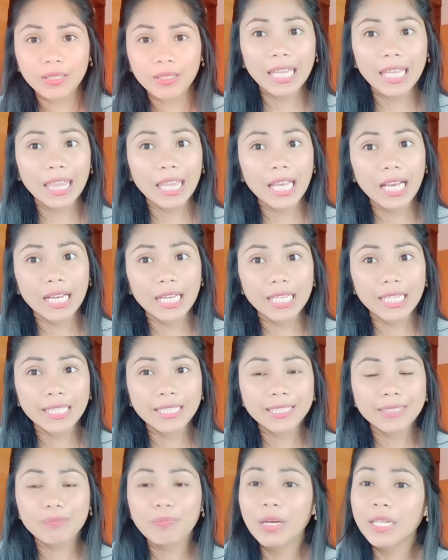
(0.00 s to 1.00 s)
And
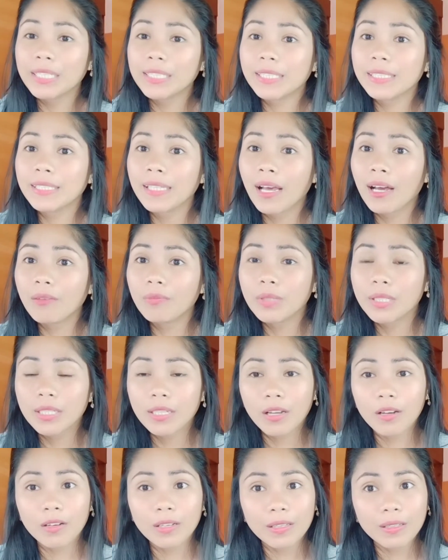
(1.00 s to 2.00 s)
guys, pag sinabi
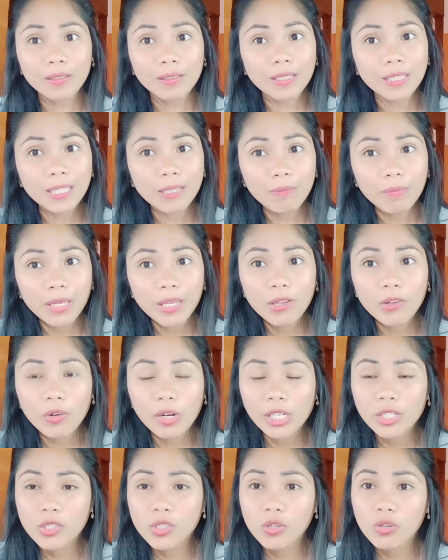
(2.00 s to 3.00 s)
ng
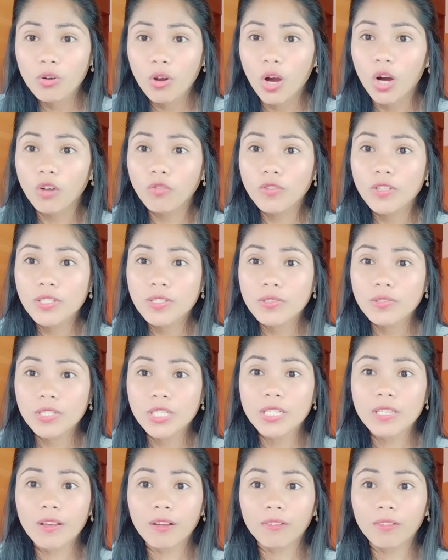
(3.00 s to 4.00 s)
immigration officer
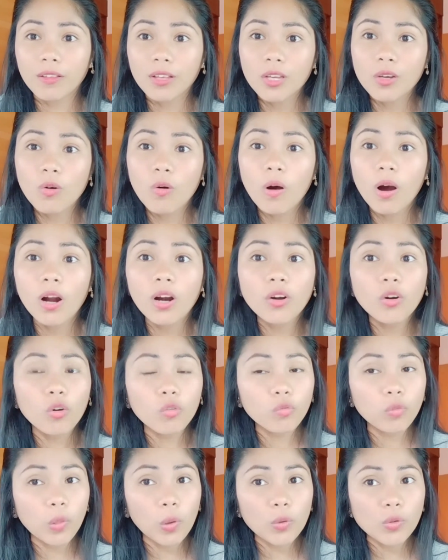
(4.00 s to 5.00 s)
that you are
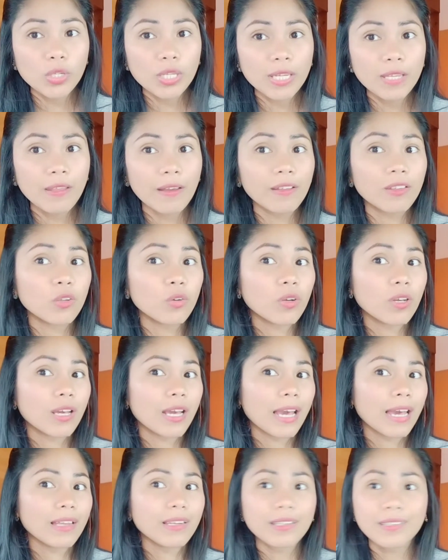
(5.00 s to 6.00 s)
offloaded and you
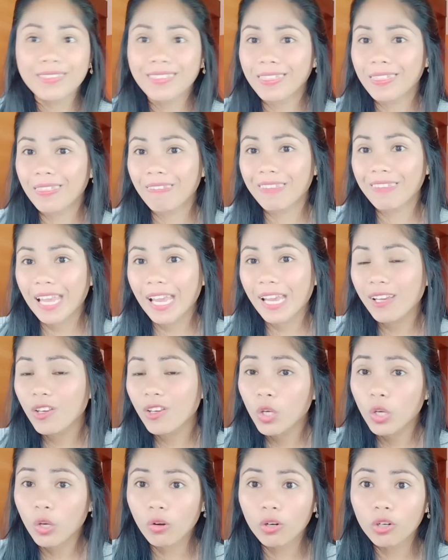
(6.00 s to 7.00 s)
cannot take
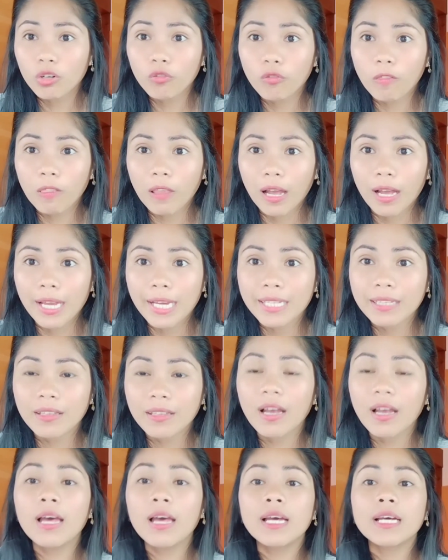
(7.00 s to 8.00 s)
your flight,
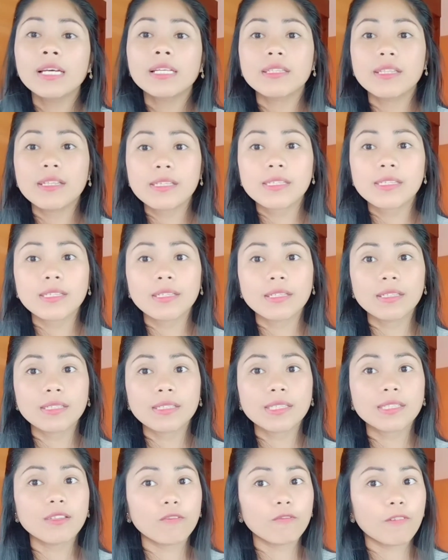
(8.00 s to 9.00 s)
this is
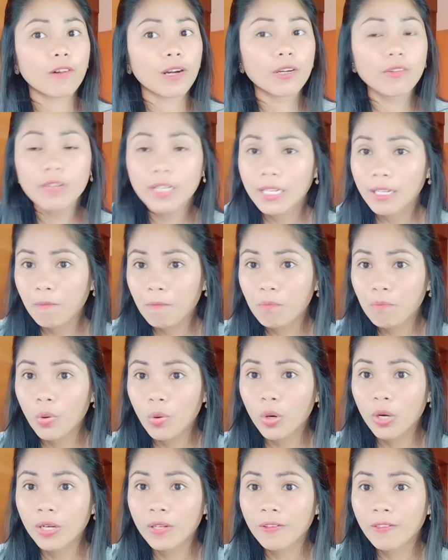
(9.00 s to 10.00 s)
the very
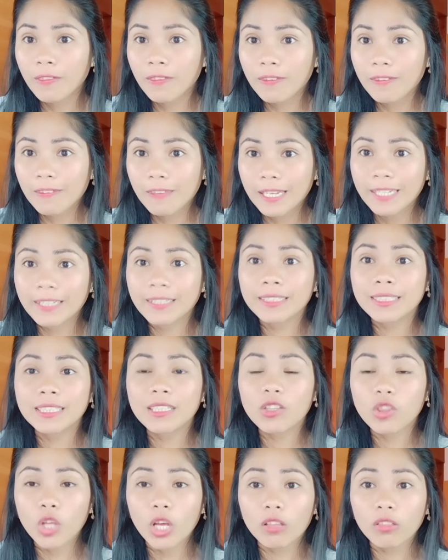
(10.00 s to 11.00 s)
important things
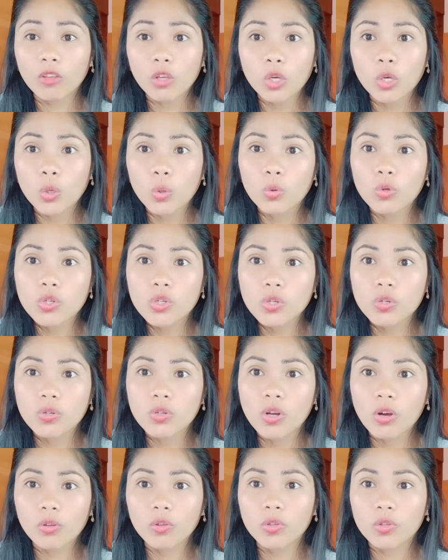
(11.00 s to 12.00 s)
that you
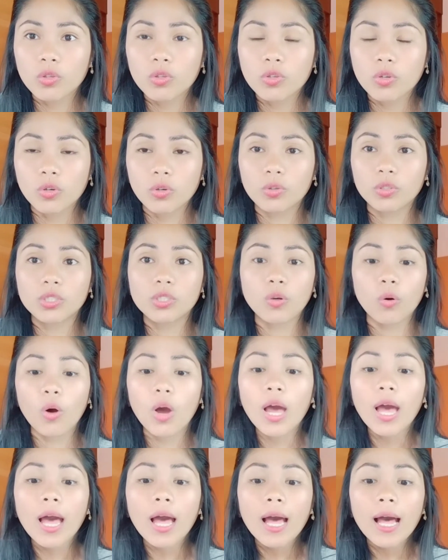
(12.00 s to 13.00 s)
should do. So
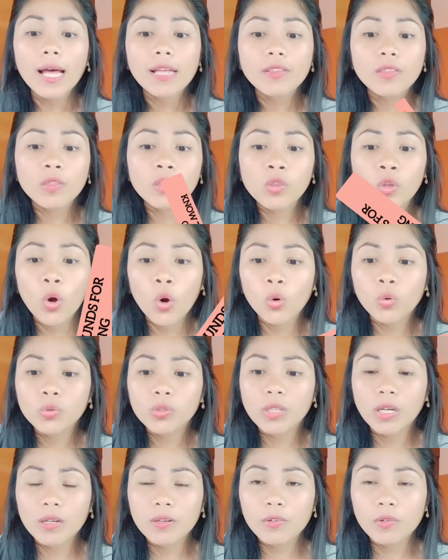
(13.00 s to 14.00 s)
know
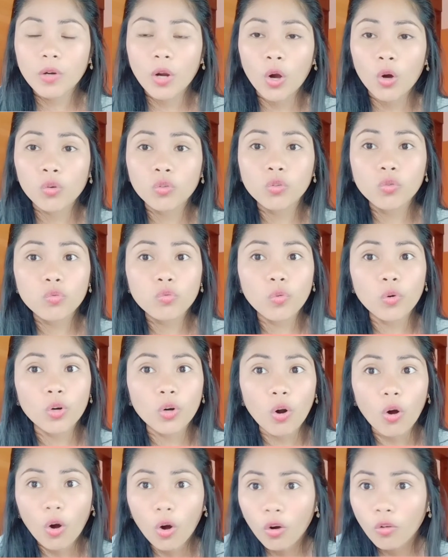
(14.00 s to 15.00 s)
the ground for
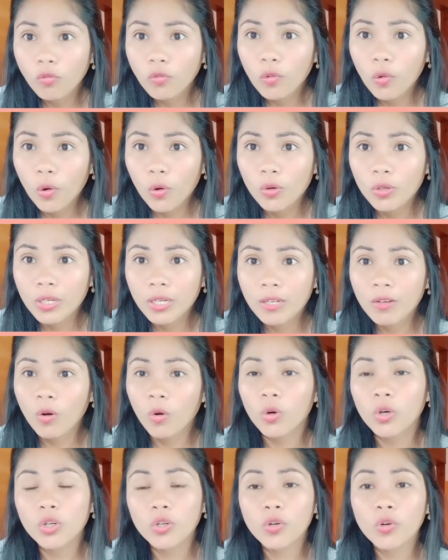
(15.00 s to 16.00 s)
offloading
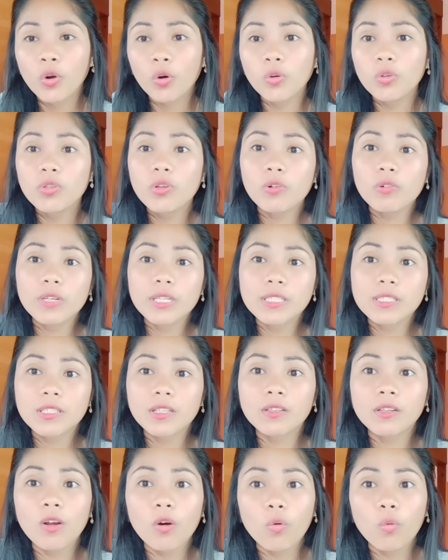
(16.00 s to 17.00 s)
or know the
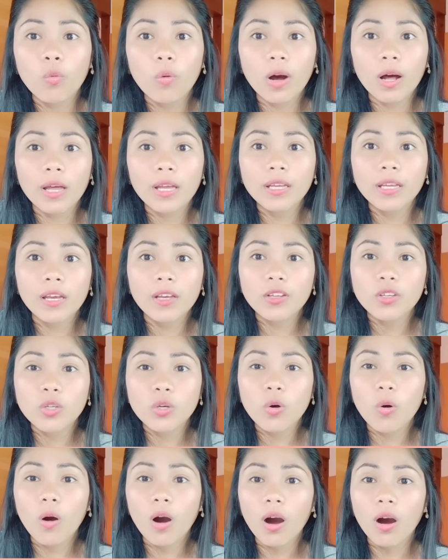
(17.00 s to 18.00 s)
reason why
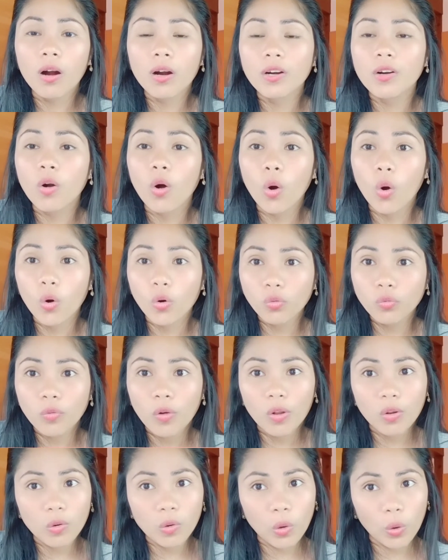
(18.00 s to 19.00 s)
you are
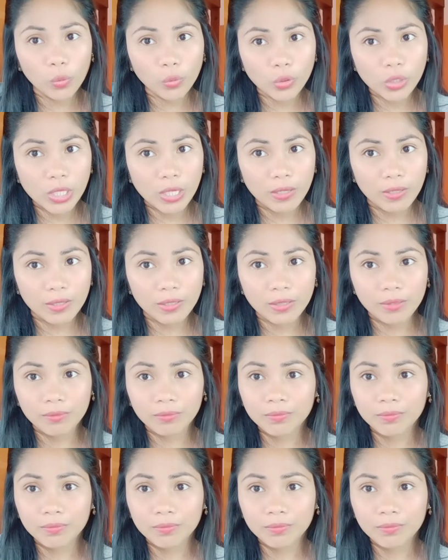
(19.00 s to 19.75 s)
offloaded.